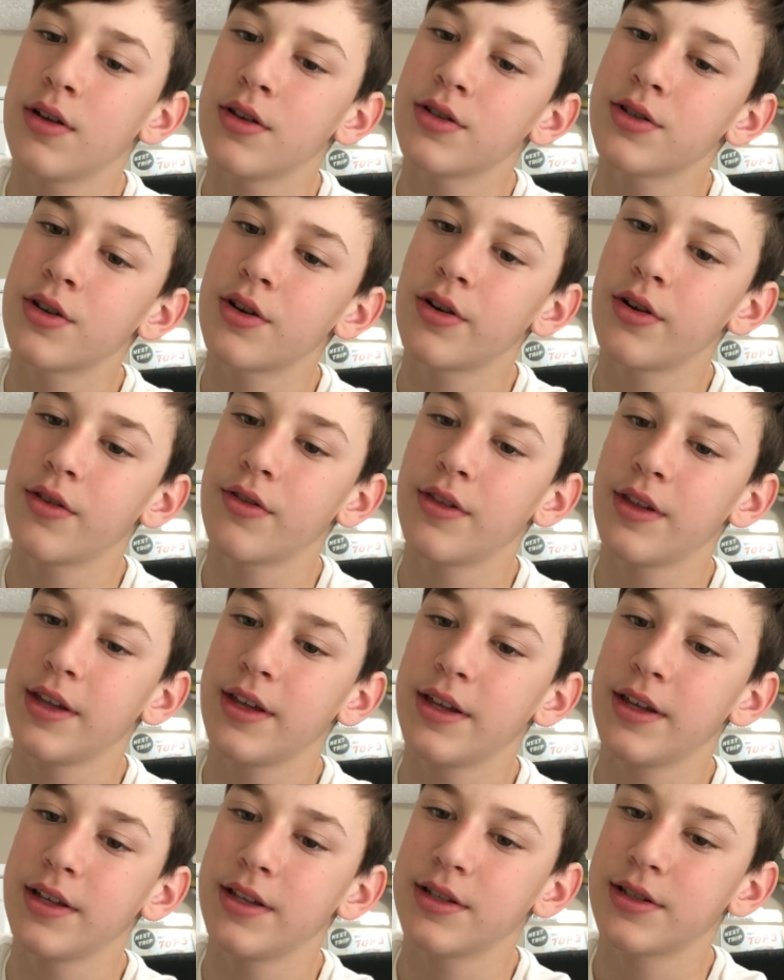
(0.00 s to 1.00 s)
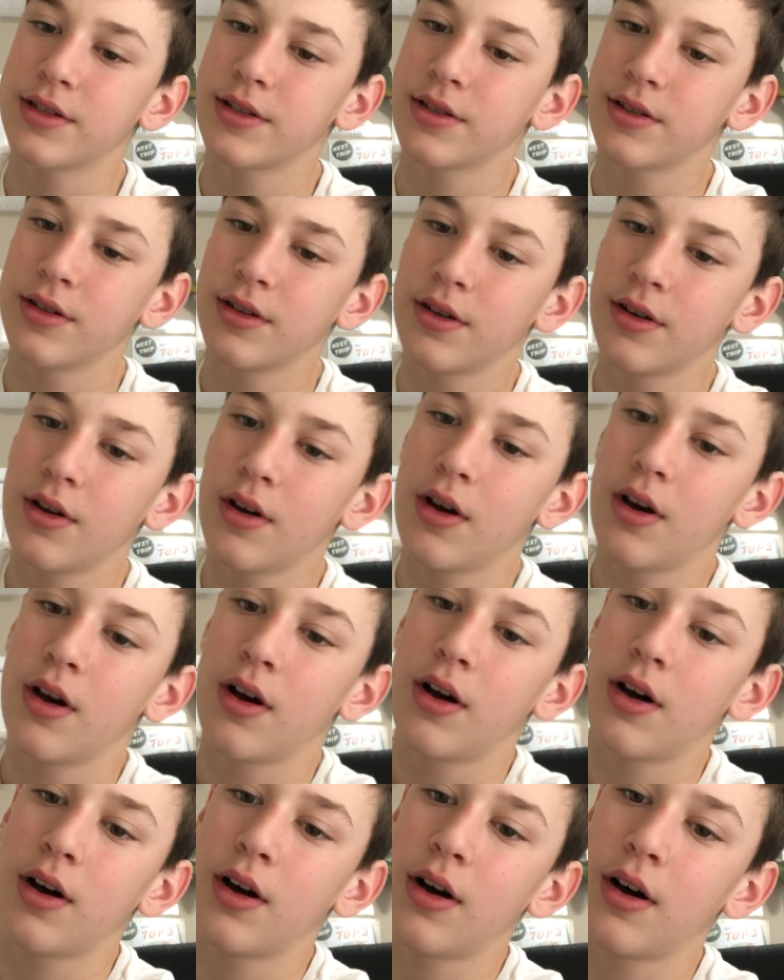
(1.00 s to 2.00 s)
So do these
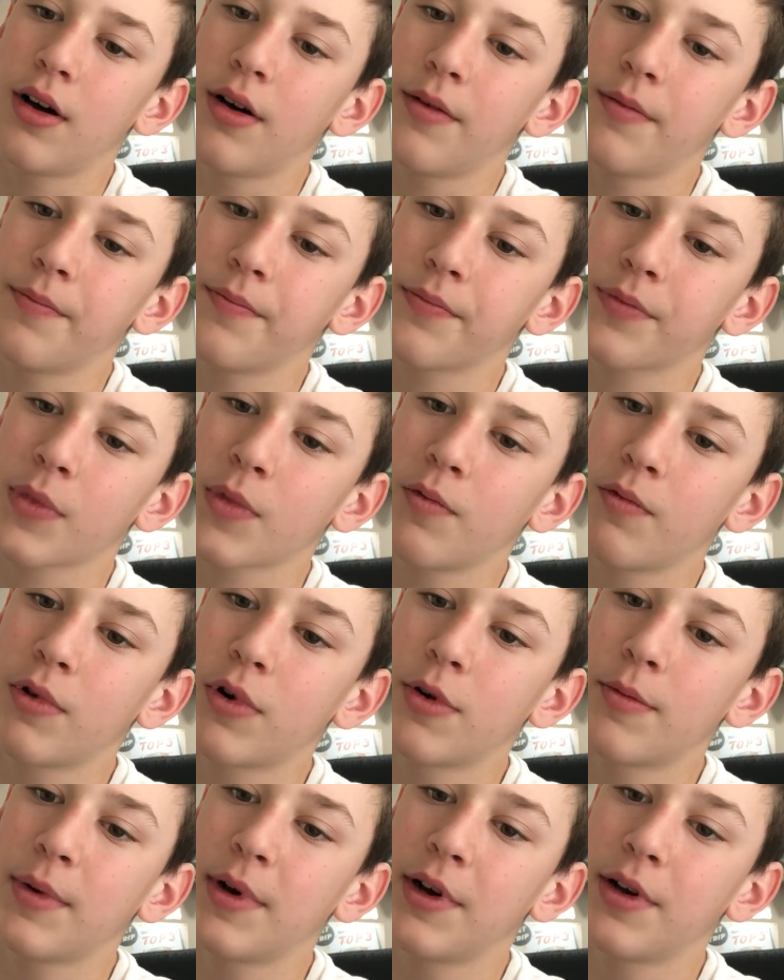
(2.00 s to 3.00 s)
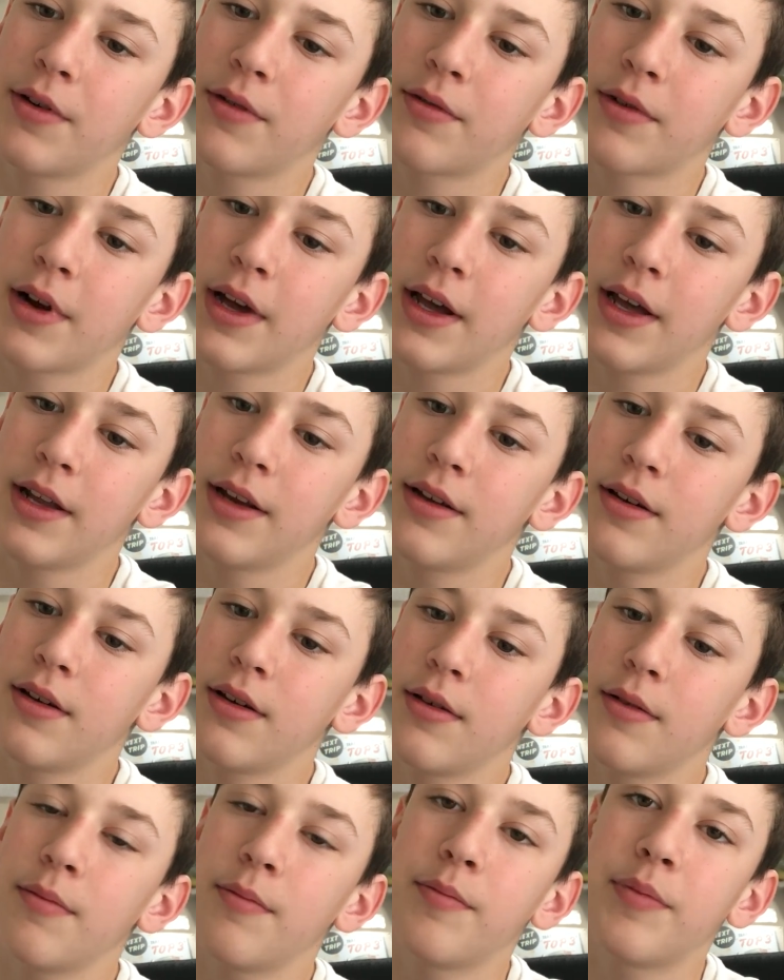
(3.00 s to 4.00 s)
watermelon red
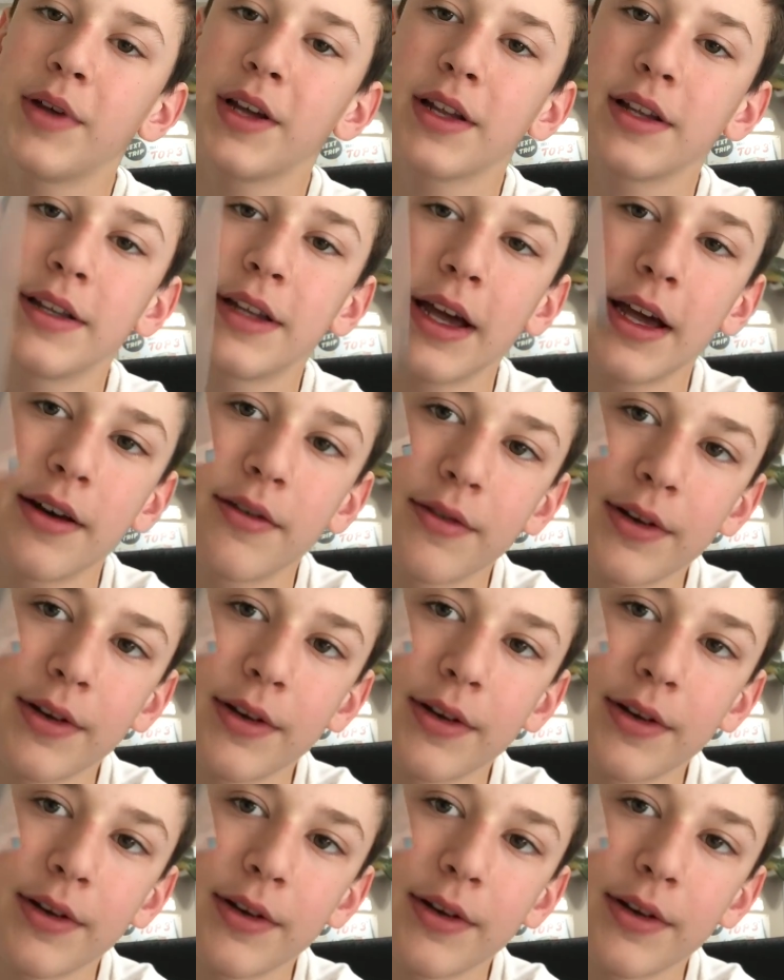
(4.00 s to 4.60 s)
big dead